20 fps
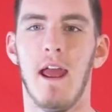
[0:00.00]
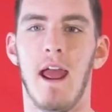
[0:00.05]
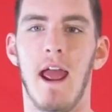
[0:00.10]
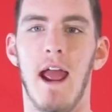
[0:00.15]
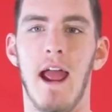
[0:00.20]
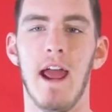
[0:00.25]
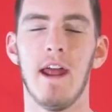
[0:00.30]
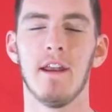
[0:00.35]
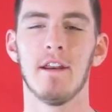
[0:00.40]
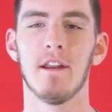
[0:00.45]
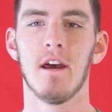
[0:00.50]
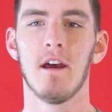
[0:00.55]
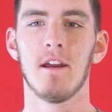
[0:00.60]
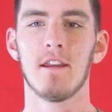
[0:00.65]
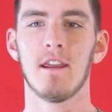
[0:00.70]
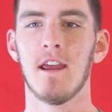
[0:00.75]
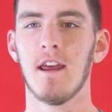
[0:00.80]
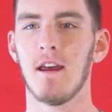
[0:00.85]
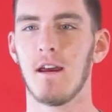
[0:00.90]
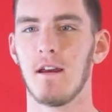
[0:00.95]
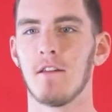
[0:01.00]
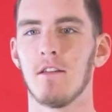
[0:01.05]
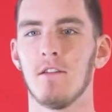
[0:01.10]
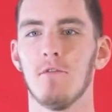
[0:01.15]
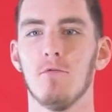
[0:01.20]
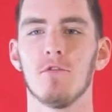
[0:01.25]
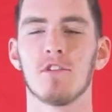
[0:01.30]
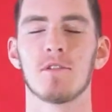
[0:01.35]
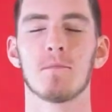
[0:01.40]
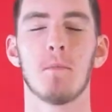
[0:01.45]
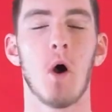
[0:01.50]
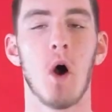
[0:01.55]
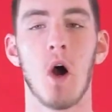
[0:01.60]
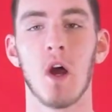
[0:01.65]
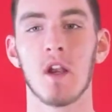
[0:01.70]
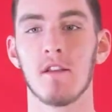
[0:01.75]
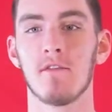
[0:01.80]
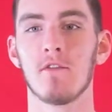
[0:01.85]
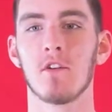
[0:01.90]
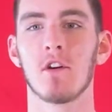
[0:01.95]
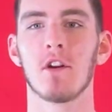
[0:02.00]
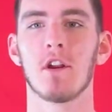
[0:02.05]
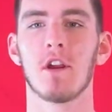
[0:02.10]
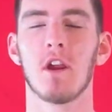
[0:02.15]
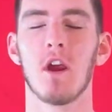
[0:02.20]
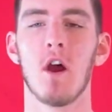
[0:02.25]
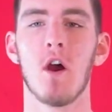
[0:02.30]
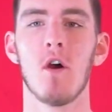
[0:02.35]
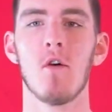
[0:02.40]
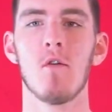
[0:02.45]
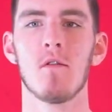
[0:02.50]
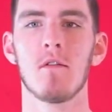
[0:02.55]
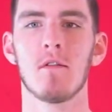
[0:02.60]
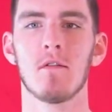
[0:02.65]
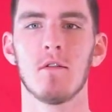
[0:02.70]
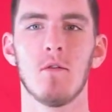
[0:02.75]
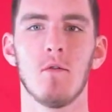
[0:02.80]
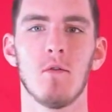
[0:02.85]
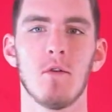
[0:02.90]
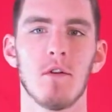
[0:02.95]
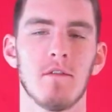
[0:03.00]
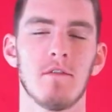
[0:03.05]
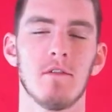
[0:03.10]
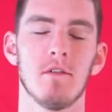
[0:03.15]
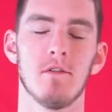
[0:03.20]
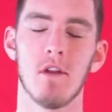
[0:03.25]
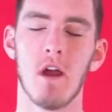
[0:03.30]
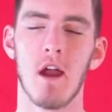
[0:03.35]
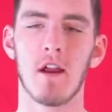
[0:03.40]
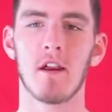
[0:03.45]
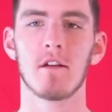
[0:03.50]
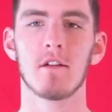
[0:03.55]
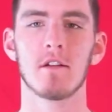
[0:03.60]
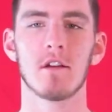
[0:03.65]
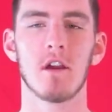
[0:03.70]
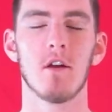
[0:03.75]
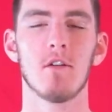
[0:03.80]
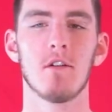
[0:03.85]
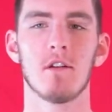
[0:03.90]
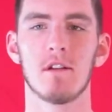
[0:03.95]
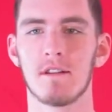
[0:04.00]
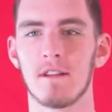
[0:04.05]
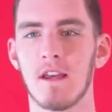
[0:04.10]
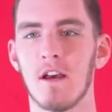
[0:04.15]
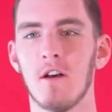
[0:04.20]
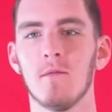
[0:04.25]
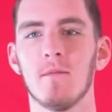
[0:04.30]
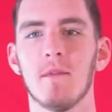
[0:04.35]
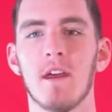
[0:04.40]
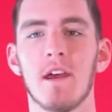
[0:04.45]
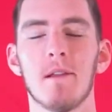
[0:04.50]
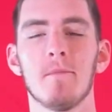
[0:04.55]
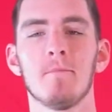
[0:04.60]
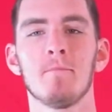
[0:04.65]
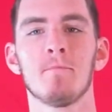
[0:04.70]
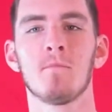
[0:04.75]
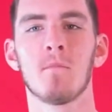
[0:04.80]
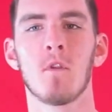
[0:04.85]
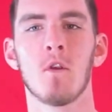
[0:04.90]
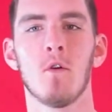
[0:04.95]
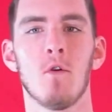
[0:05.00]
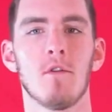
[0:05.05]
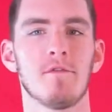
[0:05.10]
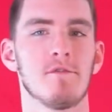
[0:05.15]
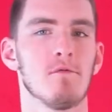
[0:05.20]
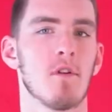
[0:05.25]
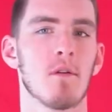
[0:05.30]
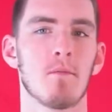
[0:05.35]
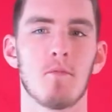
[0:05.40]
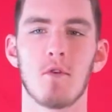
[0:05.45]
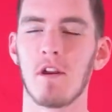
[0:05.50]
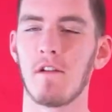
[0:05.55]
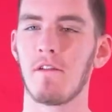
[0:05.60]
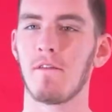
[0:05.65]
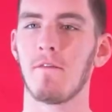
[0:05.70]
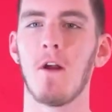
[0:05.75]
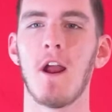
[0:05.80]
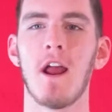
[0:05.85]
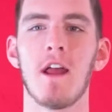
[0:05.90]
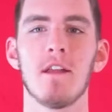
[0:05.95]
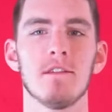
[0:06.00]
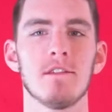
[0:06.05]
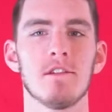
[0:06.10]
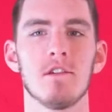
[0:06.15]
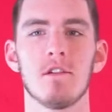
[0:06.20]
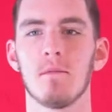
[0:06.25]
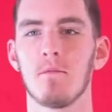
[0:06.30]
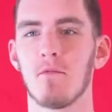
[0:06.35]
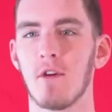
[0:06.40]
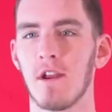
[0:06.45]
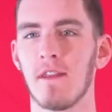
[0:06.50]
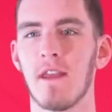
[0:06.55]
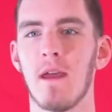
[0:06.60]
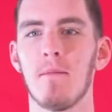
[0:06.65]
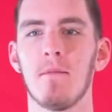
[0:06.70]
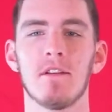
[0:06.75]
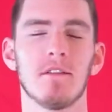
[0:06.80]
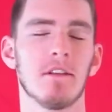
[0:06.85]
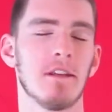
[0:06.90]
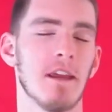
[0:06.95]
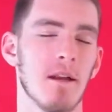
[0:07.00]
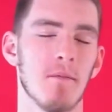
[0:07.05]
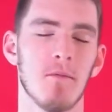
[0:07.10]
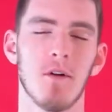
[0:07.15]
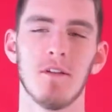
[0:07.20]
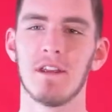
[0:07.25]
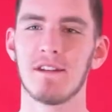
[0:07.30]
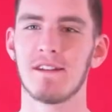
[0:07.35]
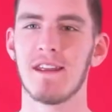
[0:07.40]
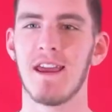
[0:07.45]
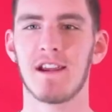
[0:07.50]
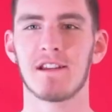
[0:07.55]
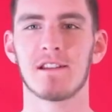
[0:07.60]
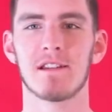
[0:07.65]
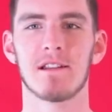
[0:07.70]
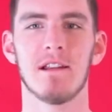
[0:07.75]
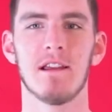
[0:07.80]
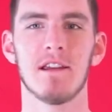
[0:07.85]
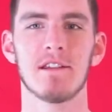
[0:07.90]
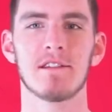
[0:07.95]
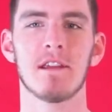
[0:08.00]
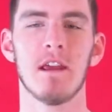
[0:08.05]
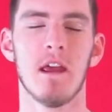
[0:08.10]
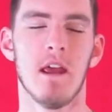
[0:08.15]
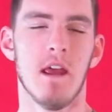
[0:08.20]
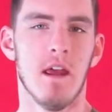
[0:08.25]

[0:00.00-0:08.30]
And yeah, you respond if you're going to go, or if you're not going to go, you can tell them that. Or if you want to bring friends, you can bring them and get them on the text list.